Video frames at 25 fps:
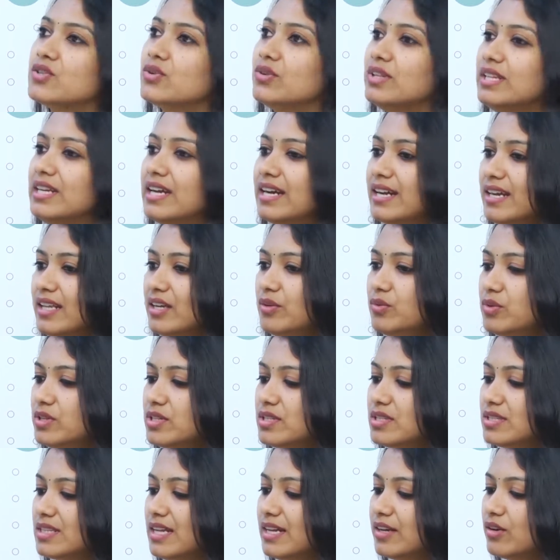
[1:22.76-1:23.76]
So the idea
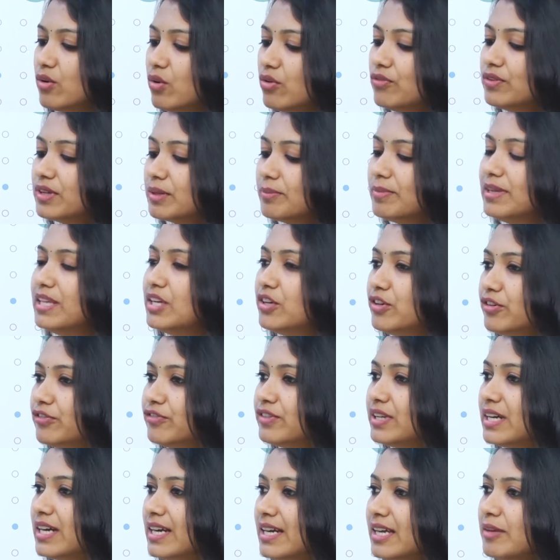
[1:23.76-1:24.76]
was that over a period of
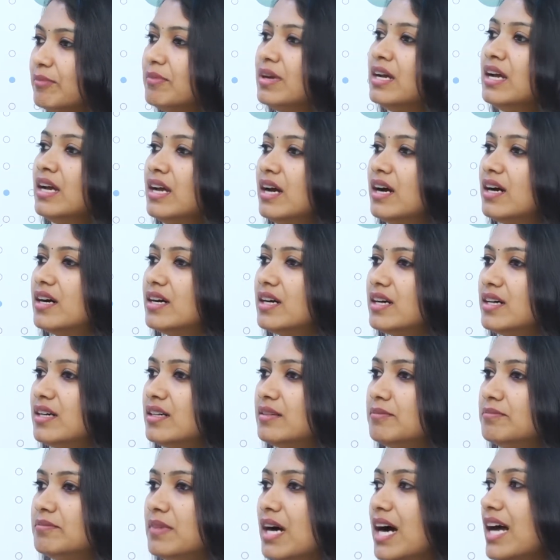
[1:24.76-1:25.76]
time,
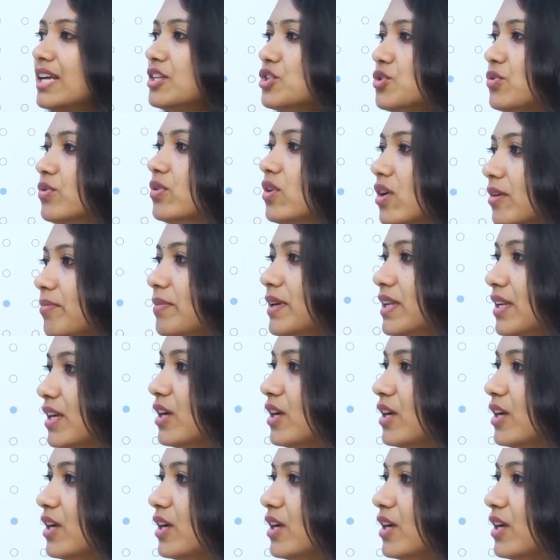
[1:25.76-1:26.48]
I should not be